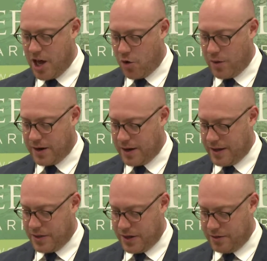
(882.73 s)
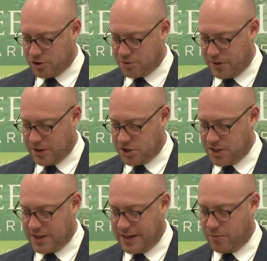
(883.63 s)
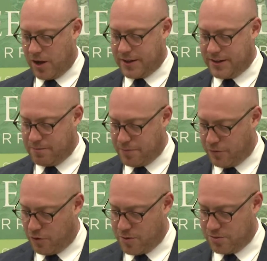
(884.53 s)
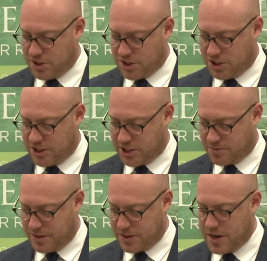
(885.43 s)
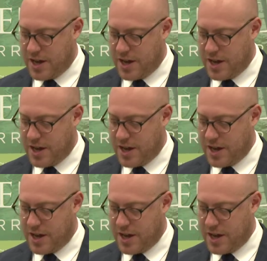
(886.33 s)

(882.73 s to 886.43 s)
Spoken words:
when the respondent said that while he didn't perform the risk assessment,